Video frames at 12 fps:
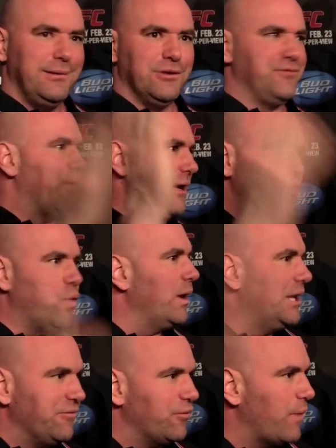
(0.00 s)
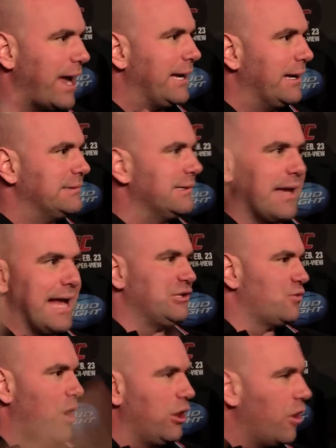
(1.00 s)
There's fucking 20 different rankings and
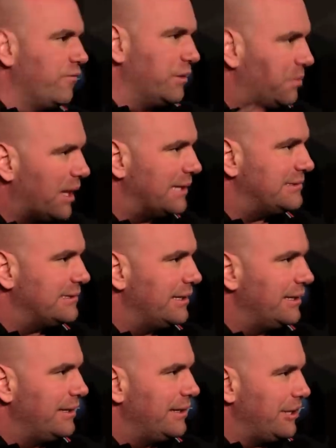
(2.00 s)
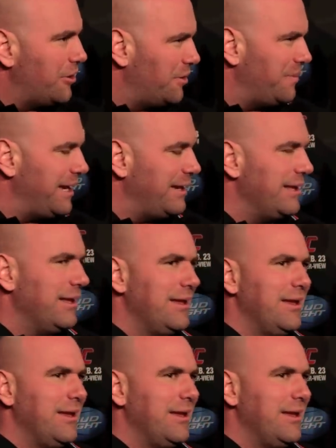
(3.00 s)
guys are all over the place. You know what I mean?